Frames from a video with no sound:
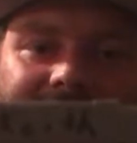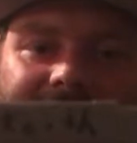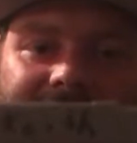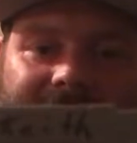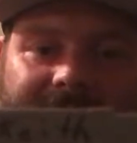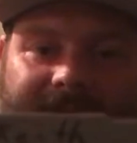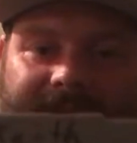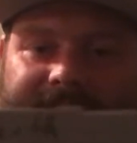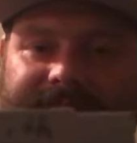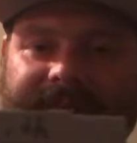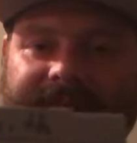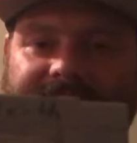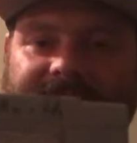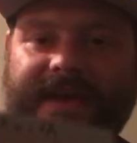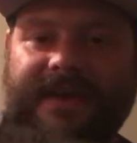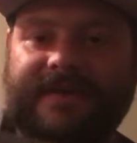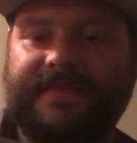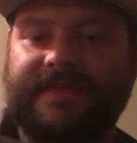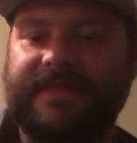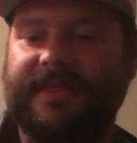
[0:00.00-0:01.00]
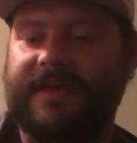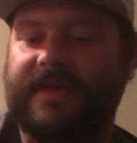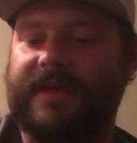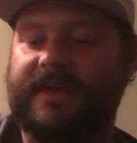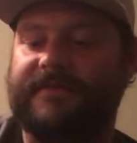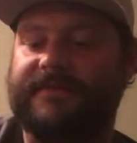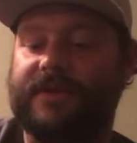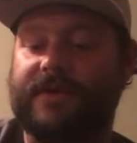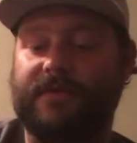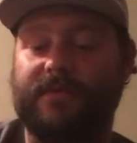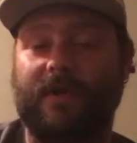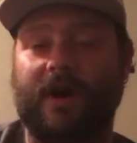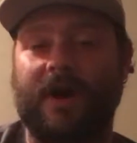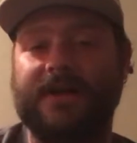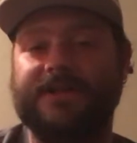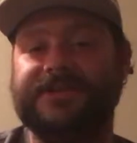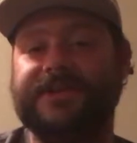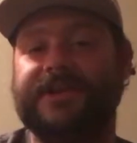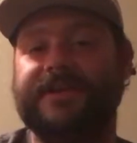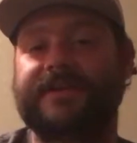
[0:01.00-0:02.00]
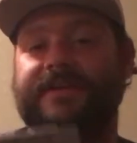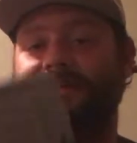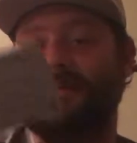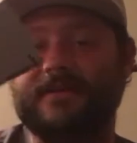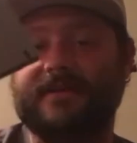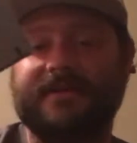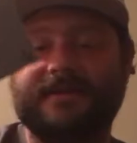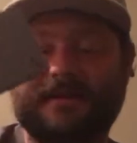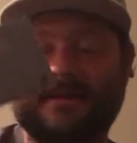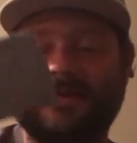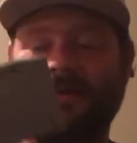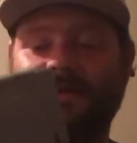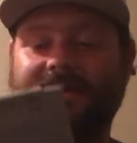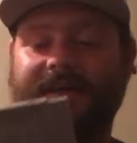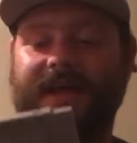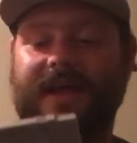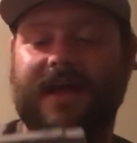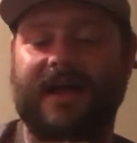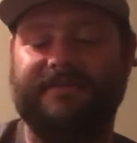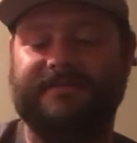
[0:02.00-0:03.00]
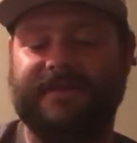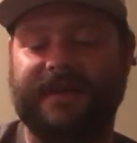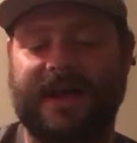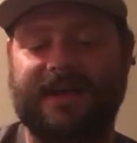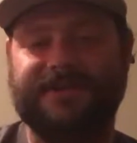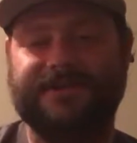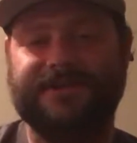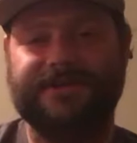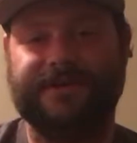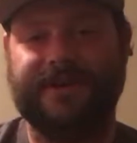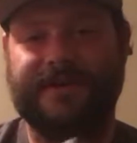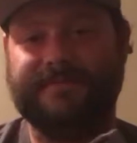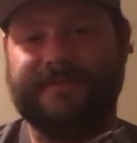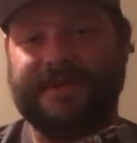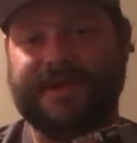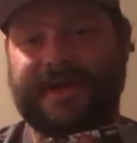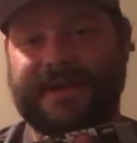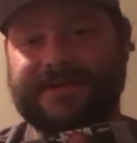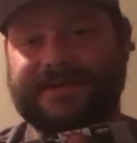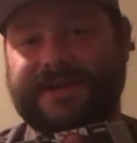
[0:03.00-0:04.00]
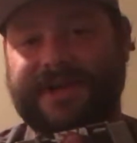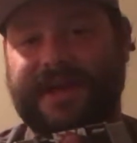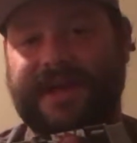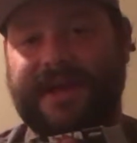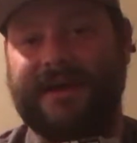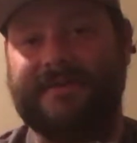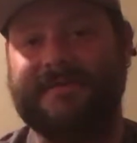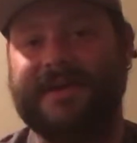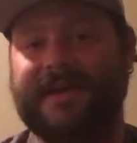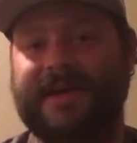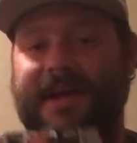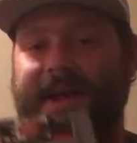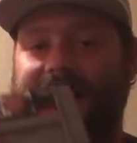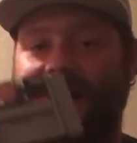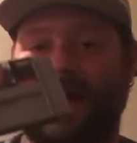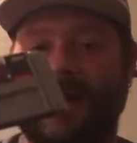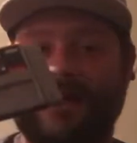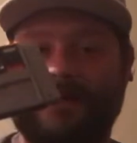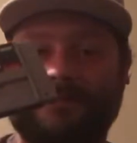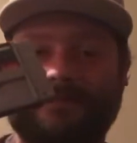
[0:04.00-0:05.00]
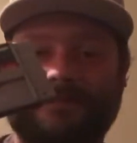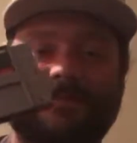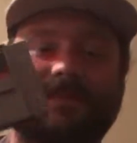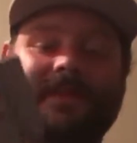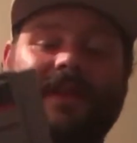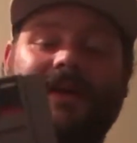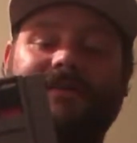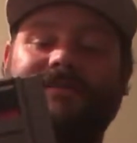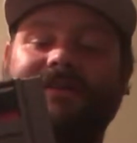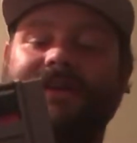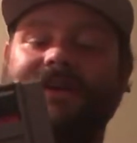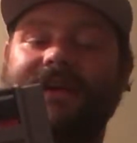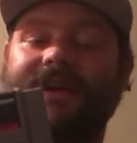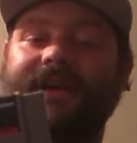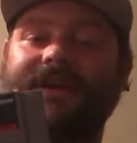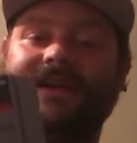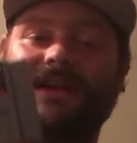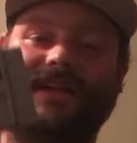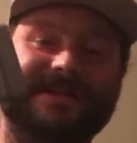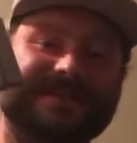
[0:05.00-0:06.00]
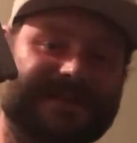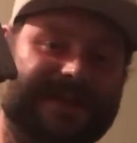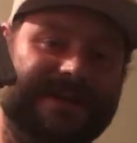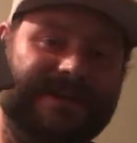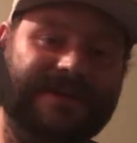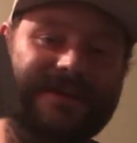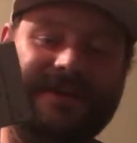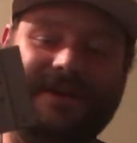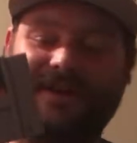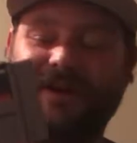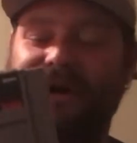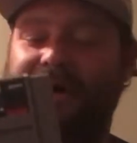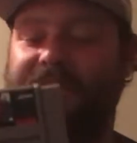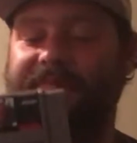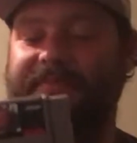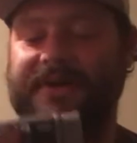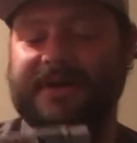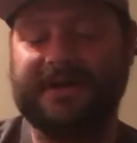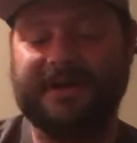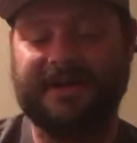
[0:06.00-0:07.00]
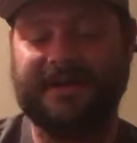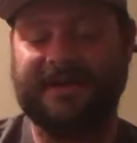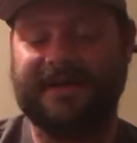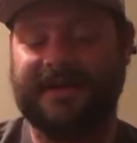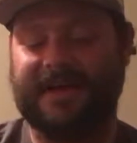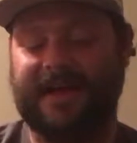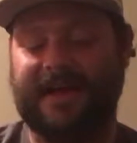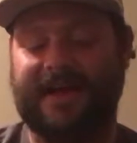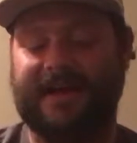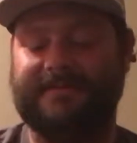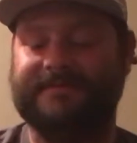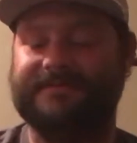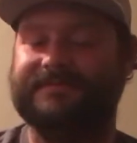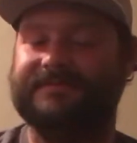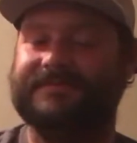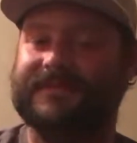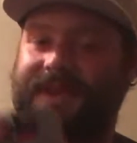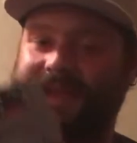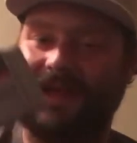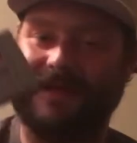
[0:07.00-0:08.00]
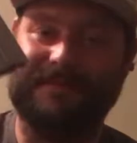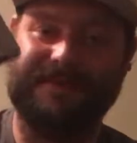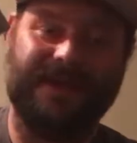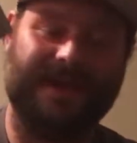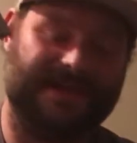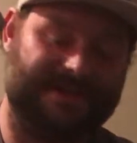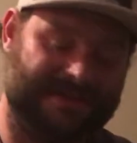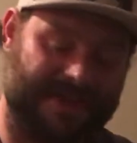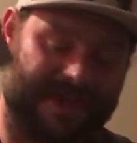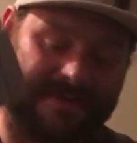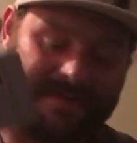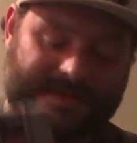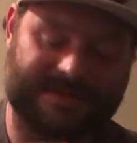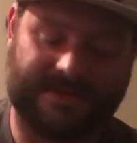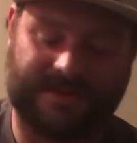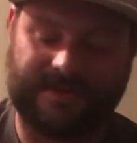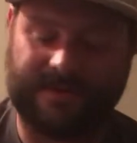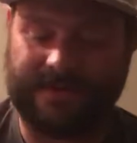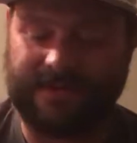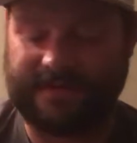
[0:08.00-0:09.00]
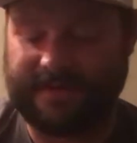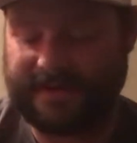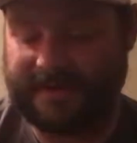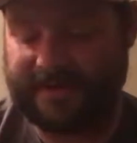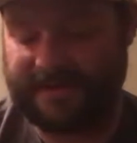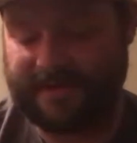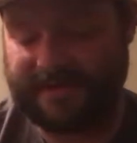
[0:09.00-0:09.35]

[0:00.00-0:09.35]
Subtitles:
Kenneth Keith, if you're watching, I've got your NBA Jam. I'm loving it. It's in a good home. NBA Jam is cool.